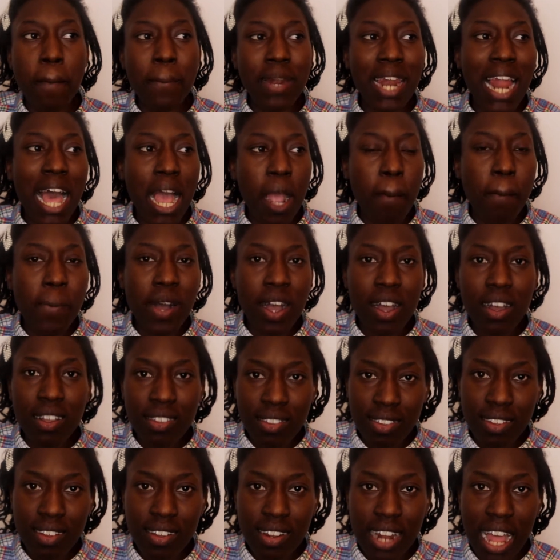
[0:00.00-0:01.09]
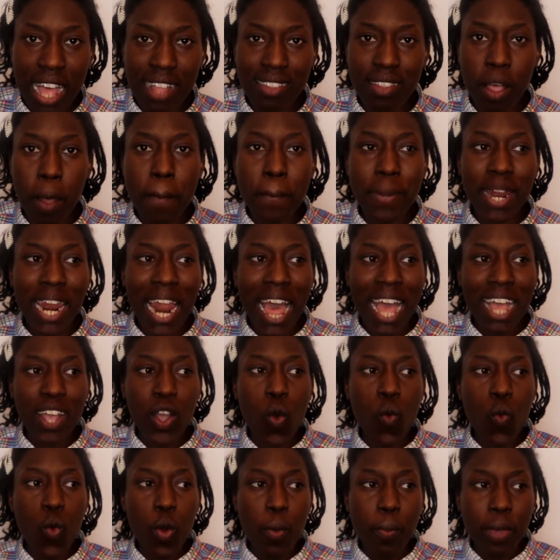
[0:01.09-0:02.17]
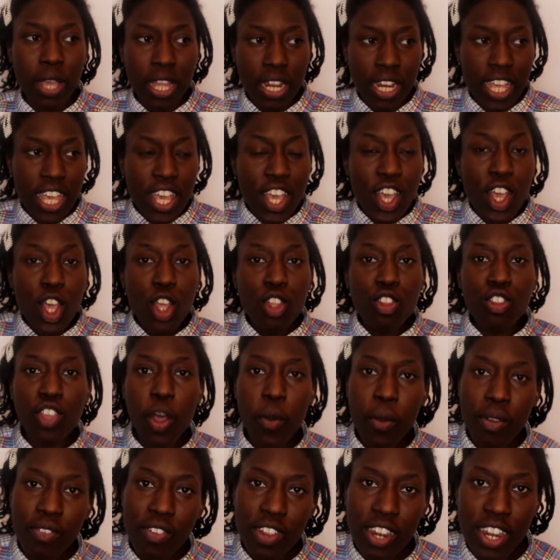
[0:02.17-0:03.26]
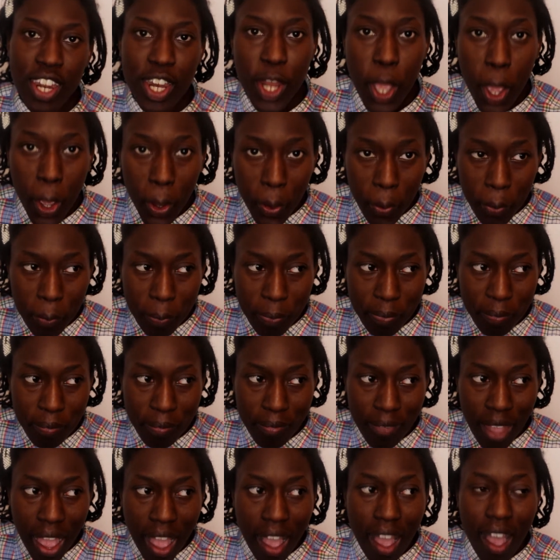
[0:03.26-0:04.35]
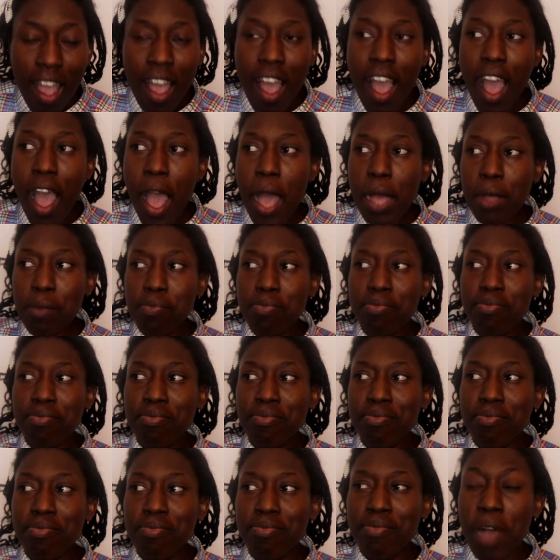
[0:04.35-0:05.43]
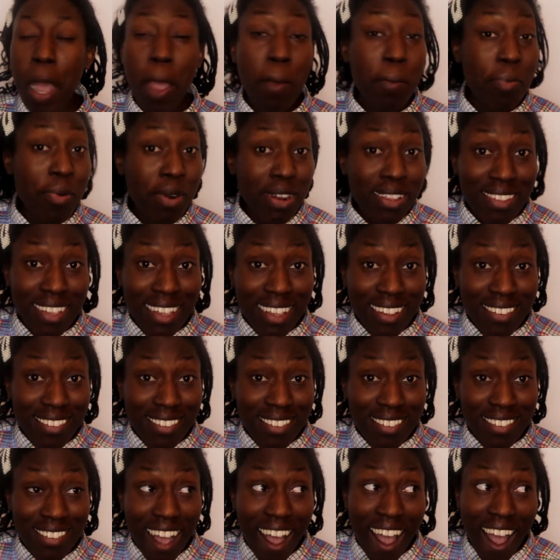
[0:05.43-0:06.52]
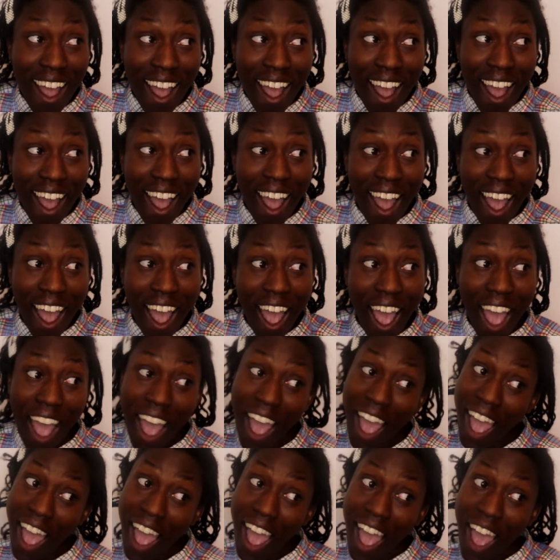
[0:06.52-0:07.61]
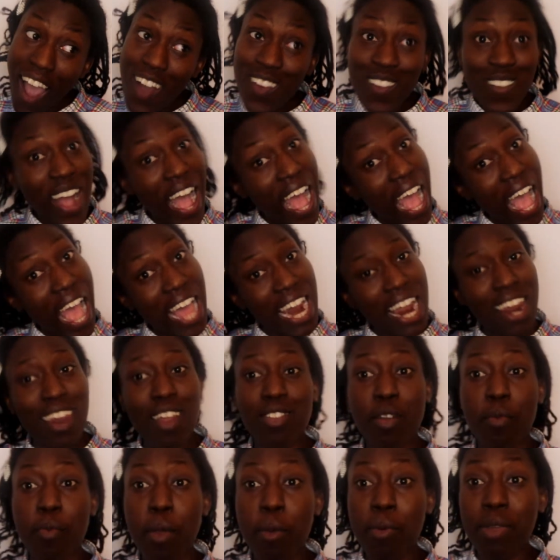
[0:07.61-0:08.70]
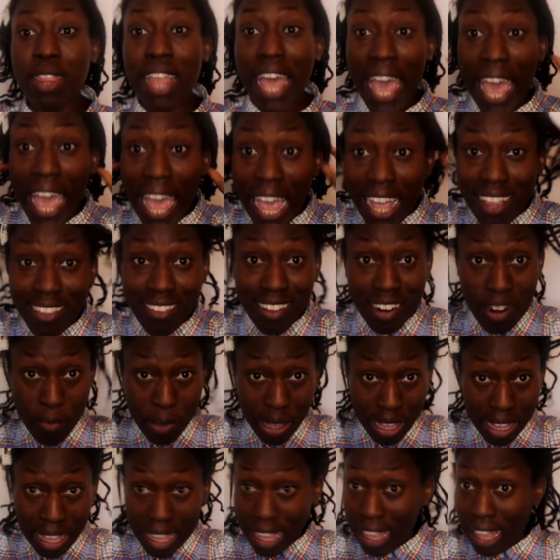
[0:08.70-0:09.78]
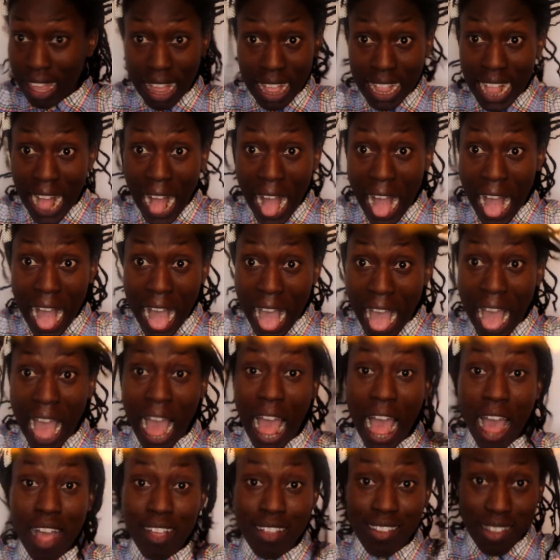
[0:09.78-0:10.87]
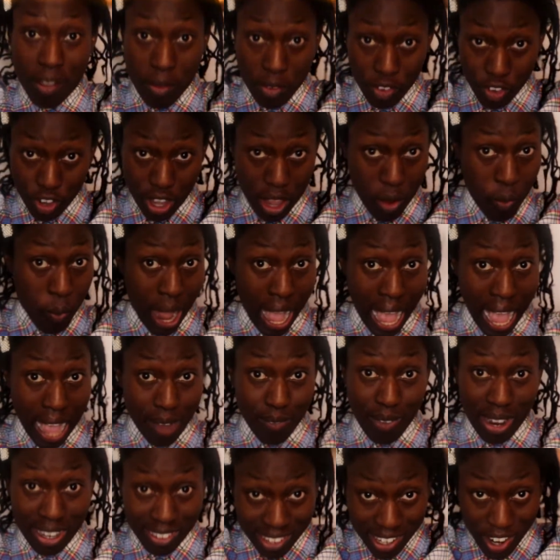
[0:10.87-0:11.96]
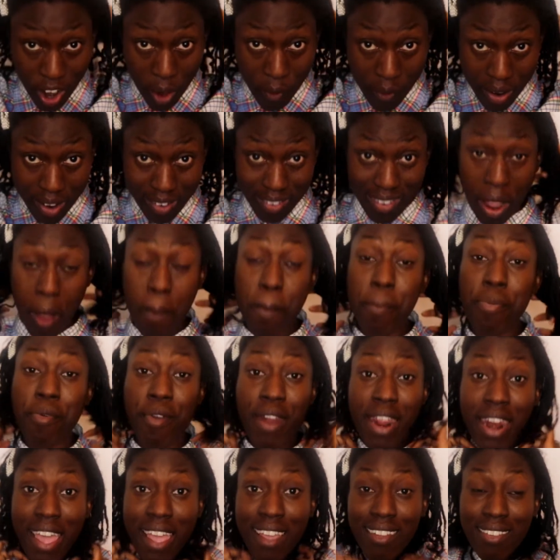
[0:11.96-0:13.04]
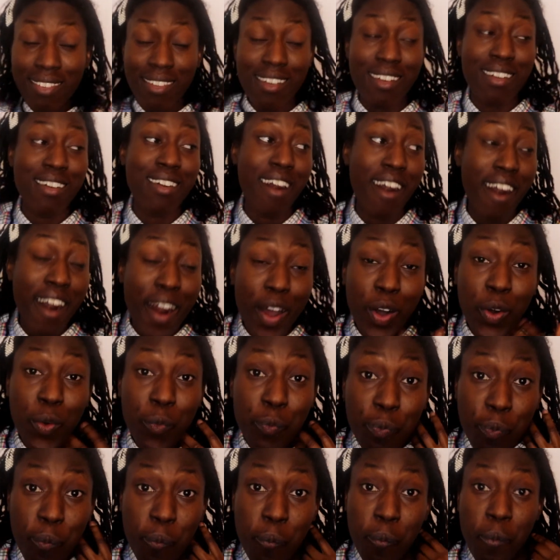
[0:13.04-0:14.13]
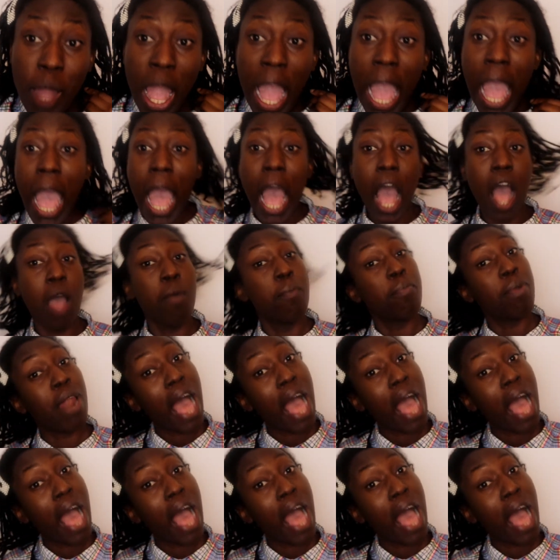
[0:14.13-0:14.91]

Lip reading: a black person, as a black woman. So if you didn't know, I'm British. What? I know some people, their hair is going to be, she what? What she call herself? British? Girl, I'm